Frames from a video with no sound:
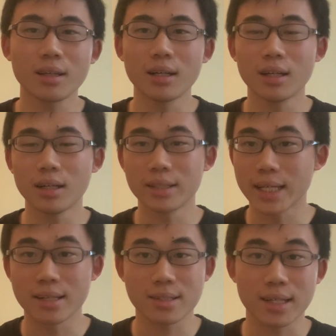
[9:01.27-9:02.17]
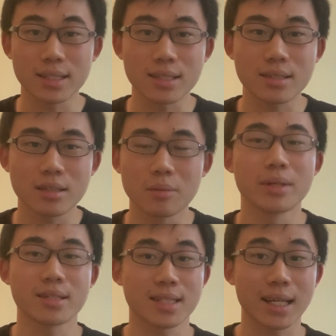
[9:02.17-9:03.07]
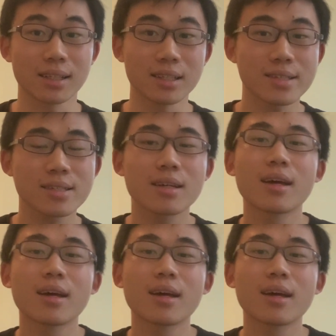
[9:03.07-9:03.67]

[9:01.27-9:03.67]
a data scientist, a business analyst.